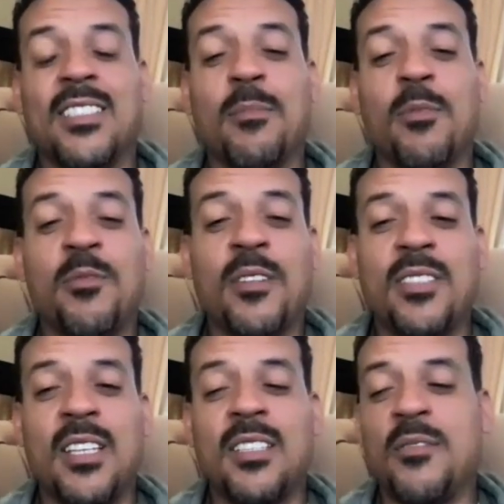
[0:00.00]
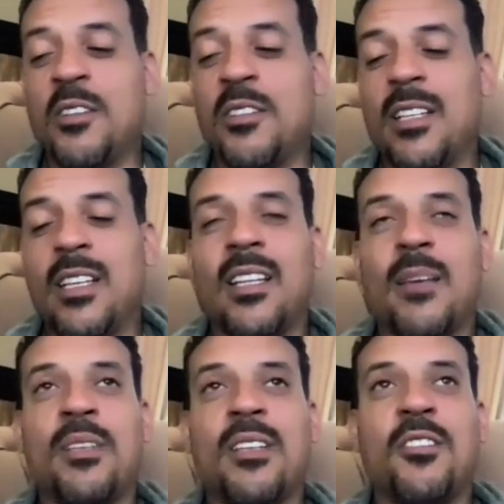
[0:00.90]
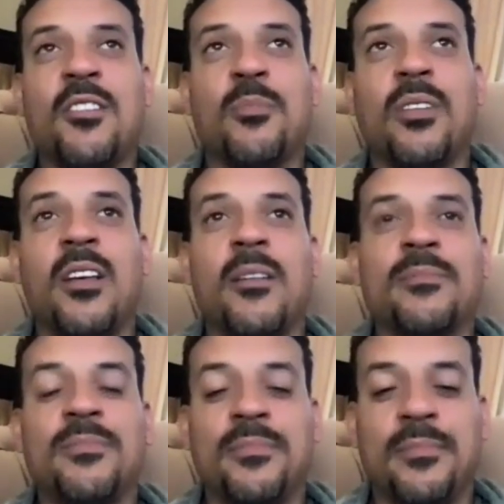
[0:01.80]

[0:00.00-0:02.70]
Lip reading: December 15th, if you're in LA, let me know. You can pull up.